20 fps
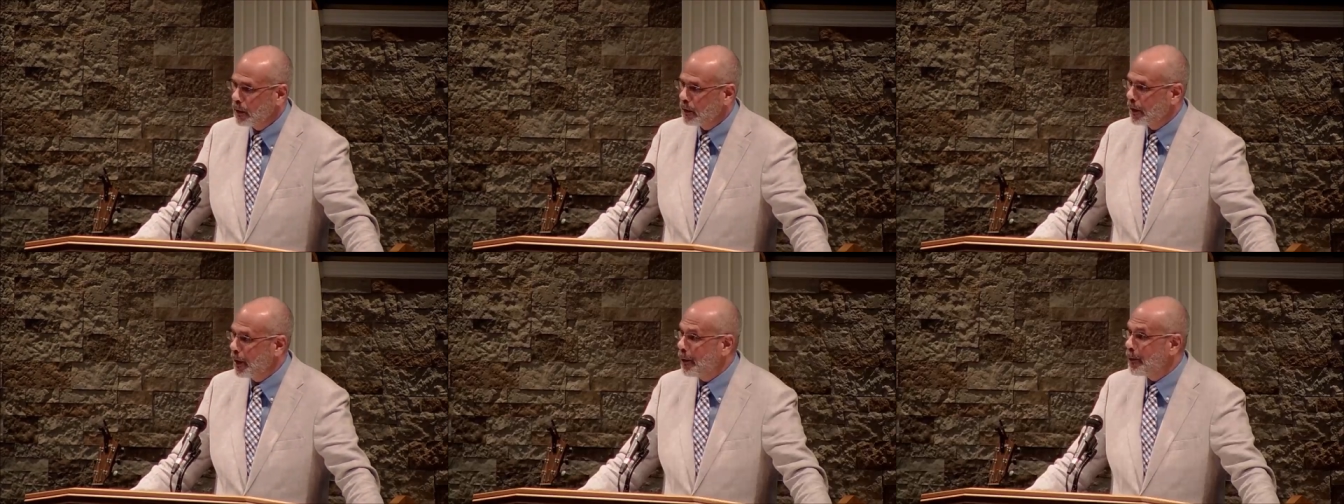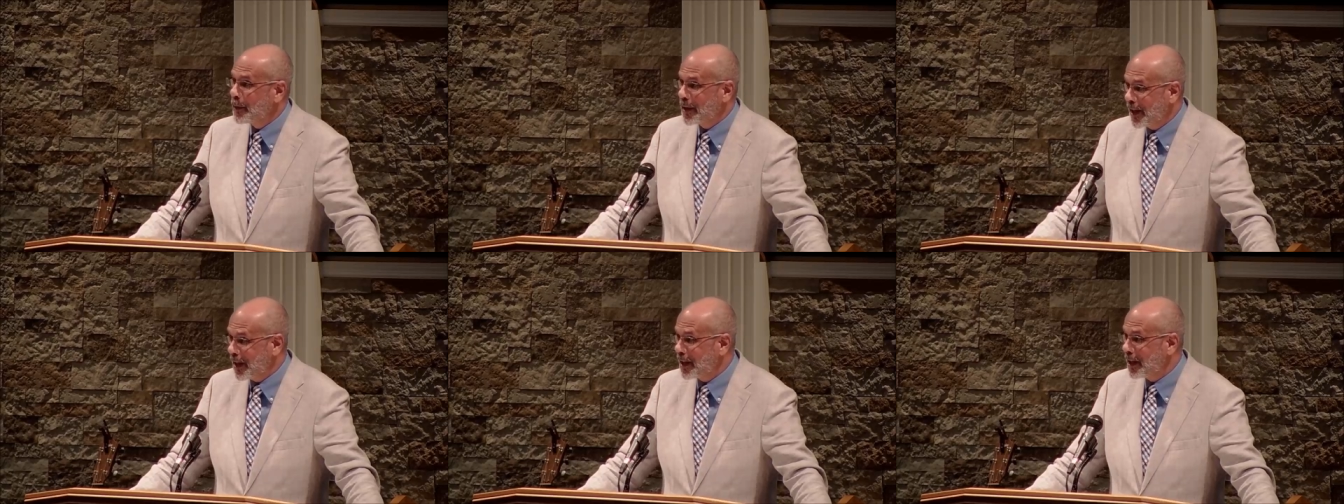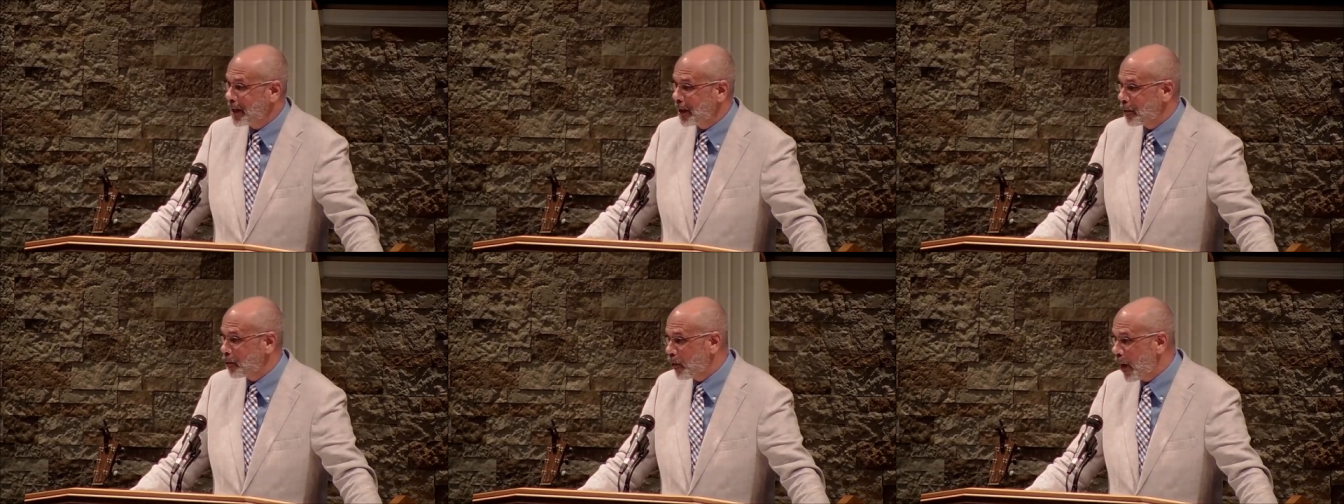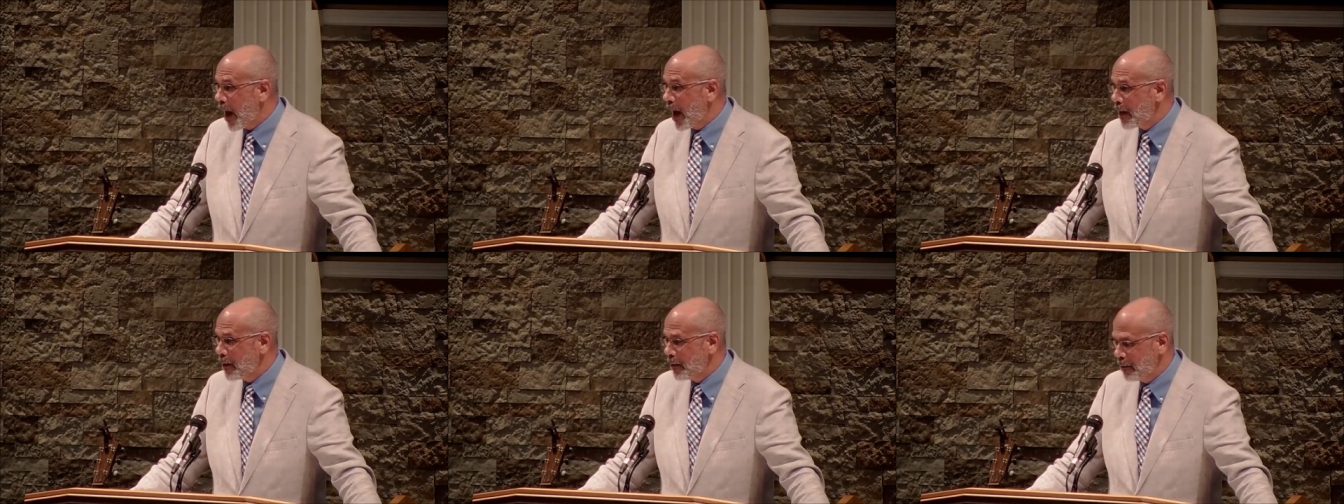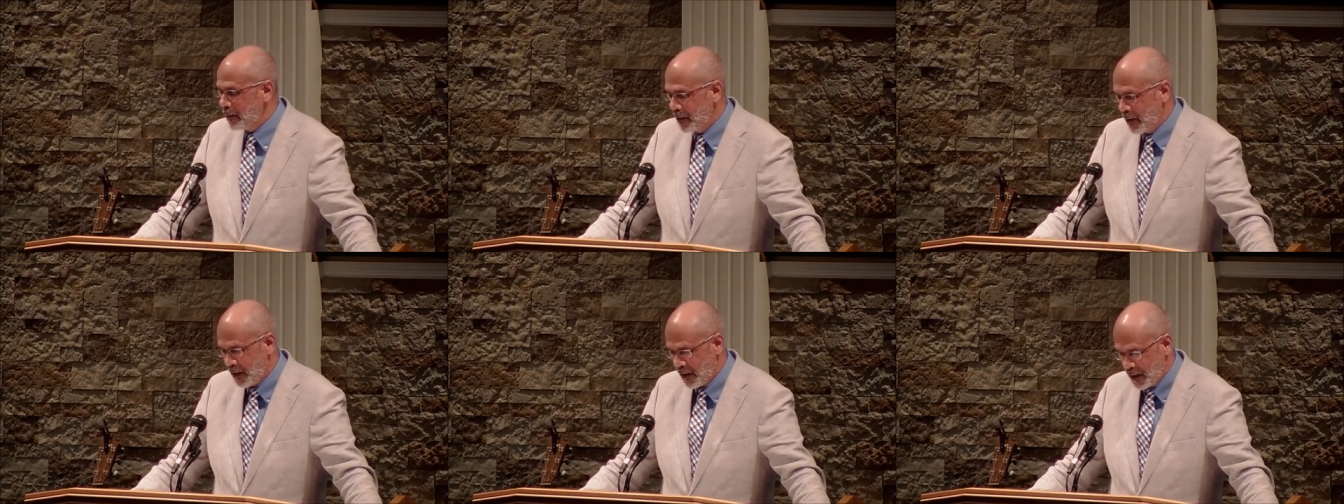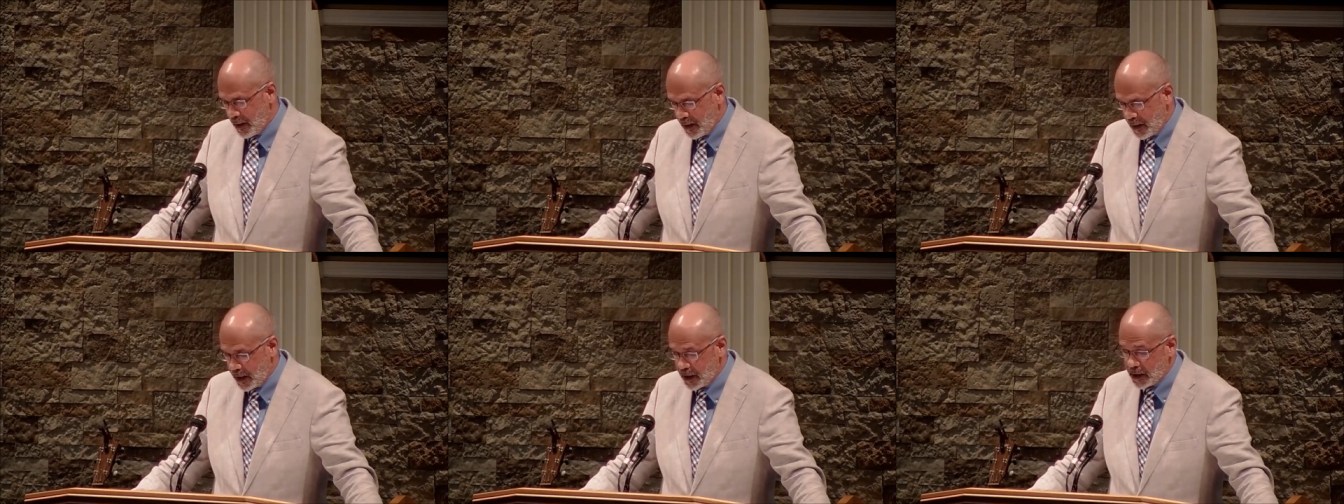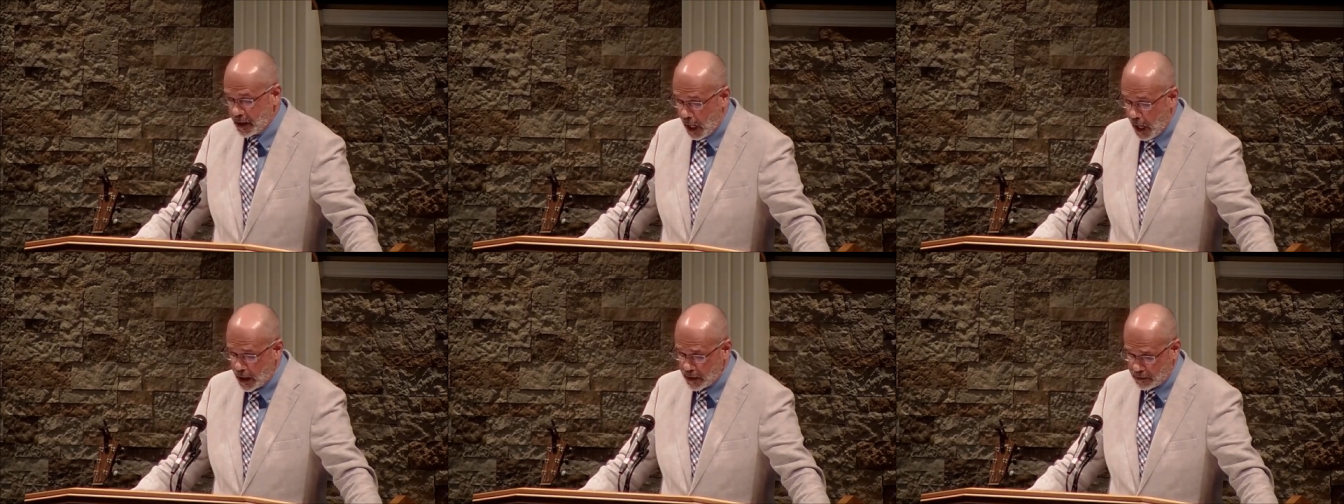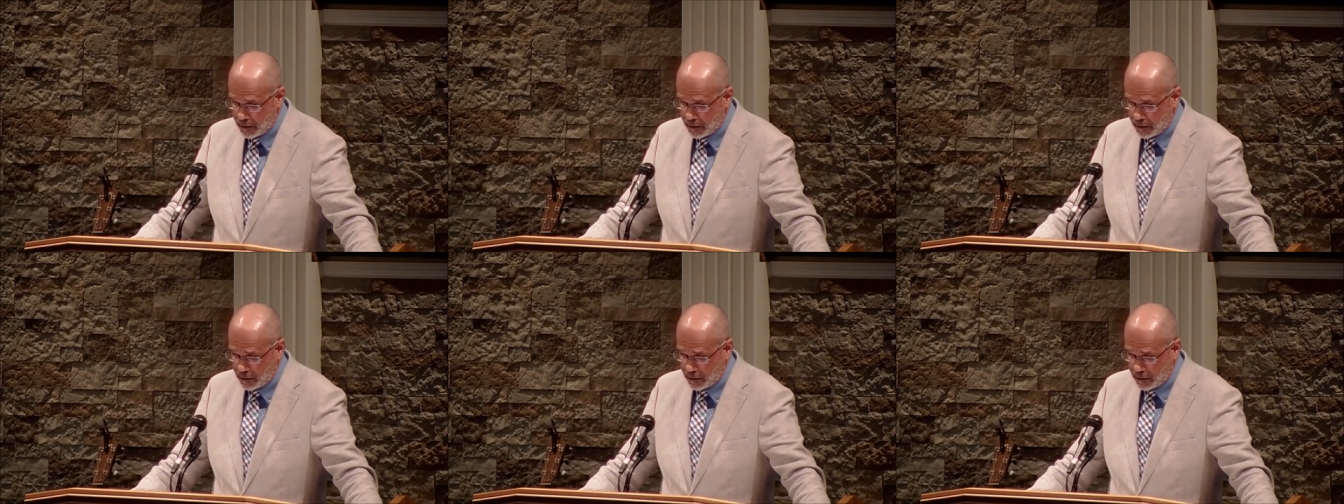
that we're getting it right in God's